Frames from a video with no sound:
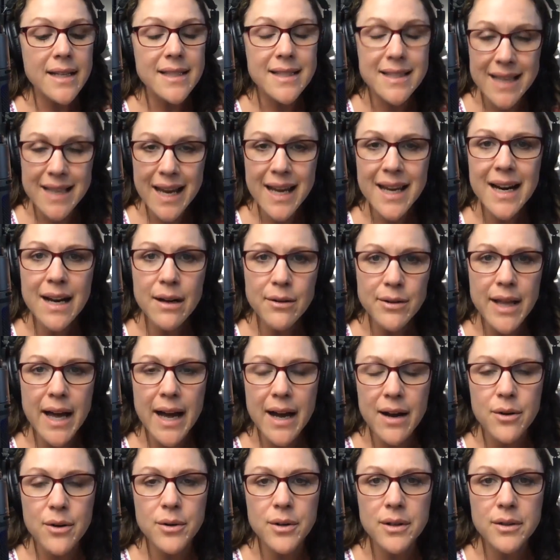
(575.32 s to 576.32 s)
it out
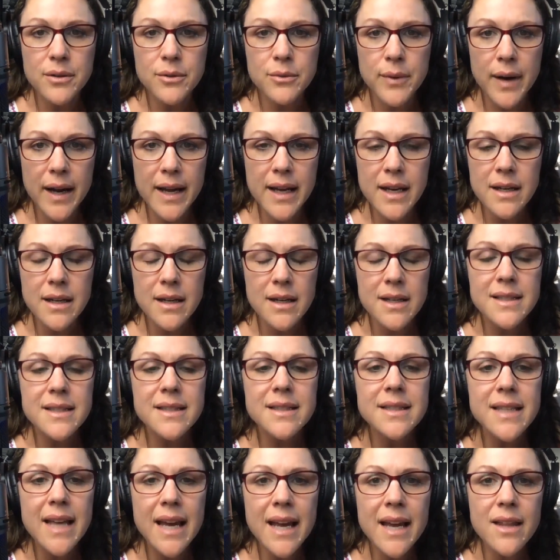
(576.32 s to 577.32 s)
loud, right?
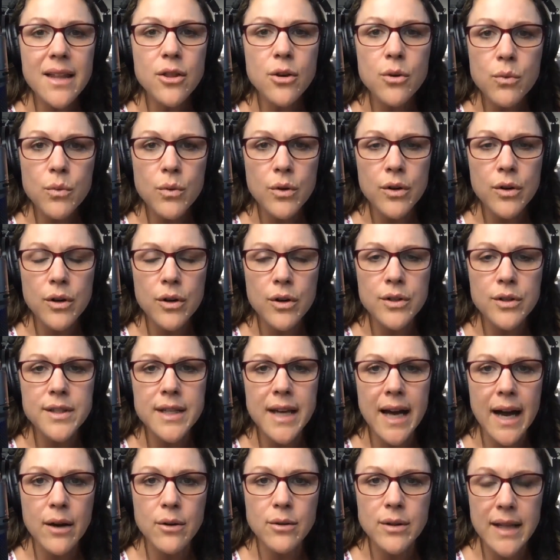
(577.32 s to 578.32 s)
Say the words
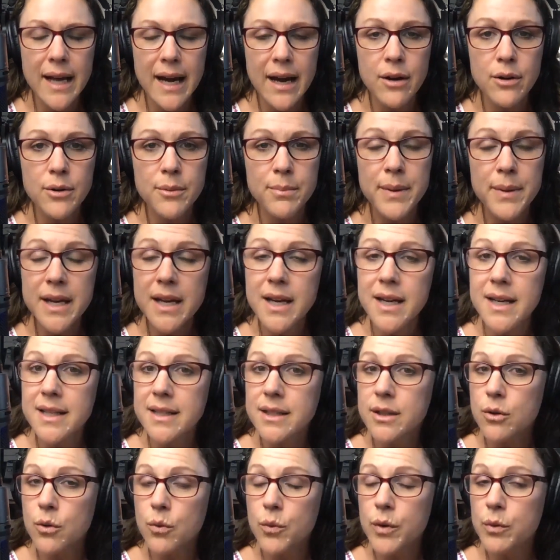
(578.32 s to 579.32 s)
out loud,
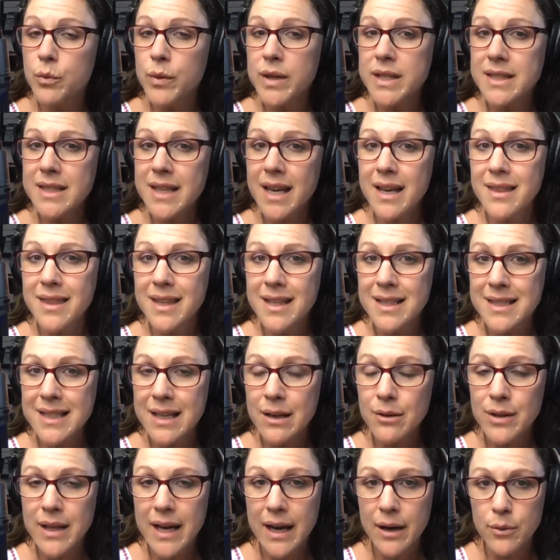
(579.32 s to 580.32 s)
because when we say things
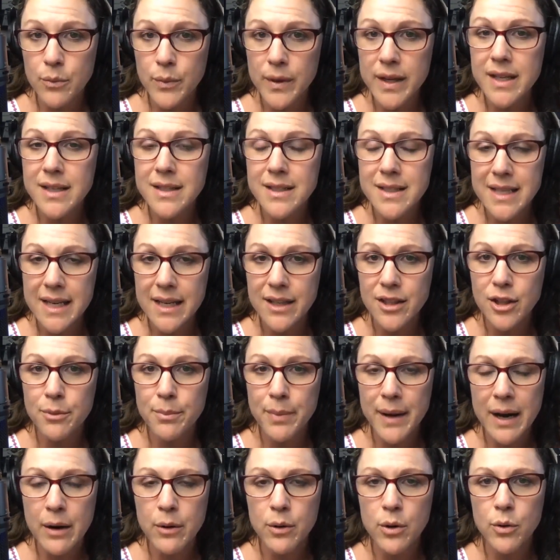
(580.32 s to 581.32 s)
out loud, we can take their
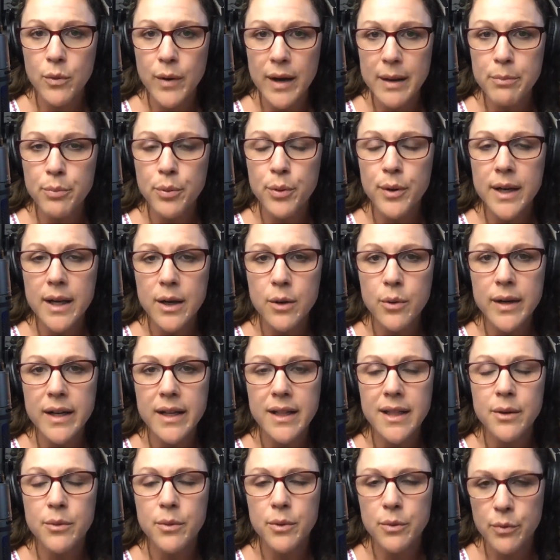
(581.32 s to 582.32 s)
power away pretty
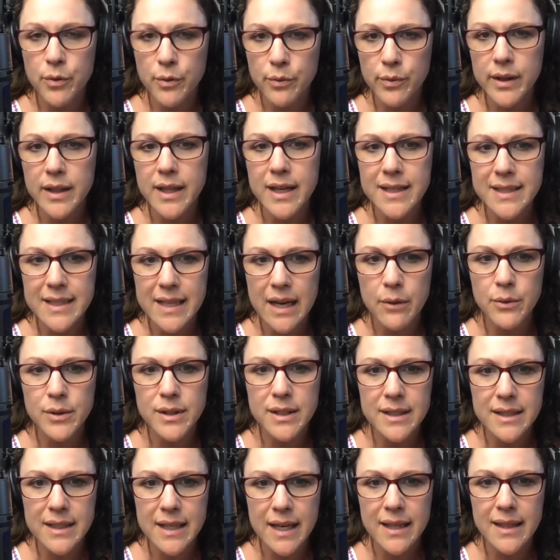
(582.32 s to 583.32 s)
quickly when we realize how
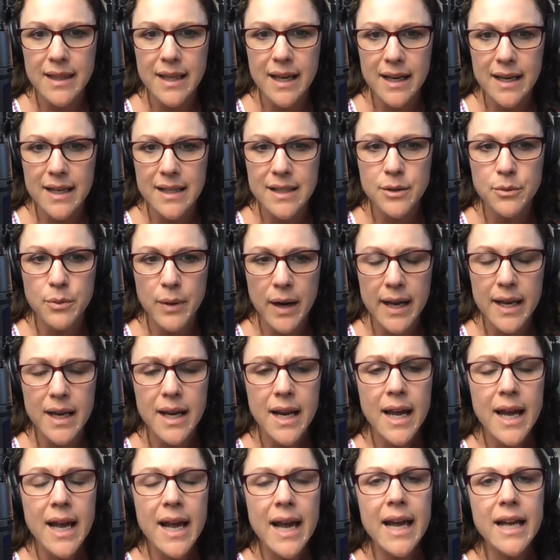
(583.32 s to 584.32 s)
insane that is, right?
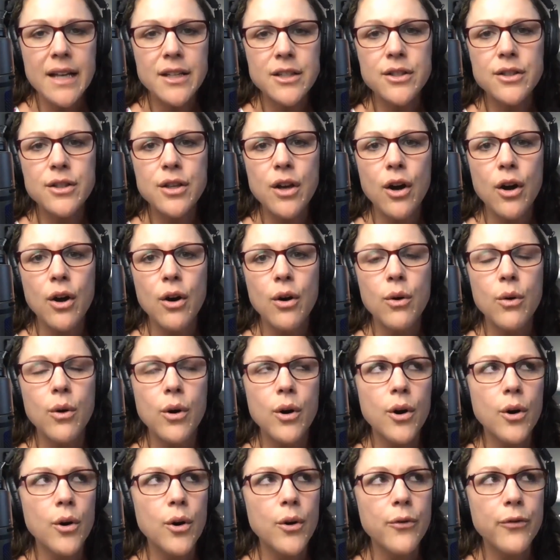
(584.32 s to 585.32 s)
And so
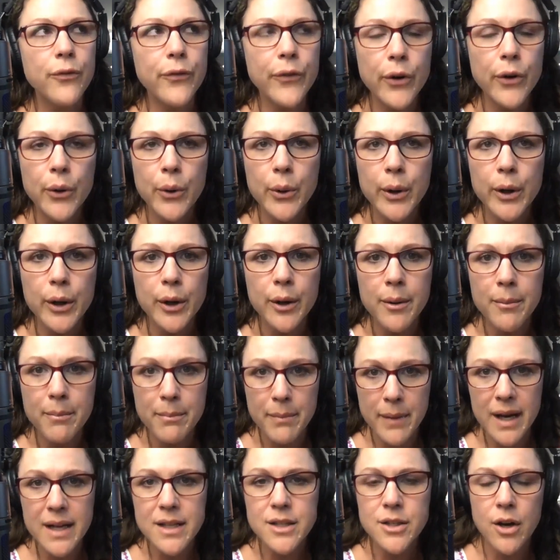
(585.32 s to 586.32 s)
for
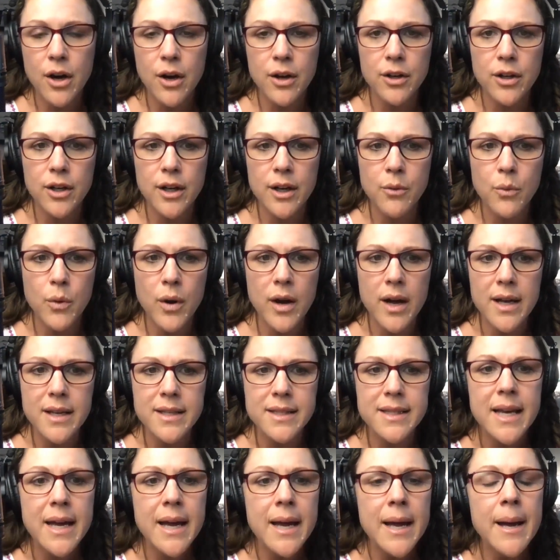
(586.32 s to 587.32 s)
my daughter, it was,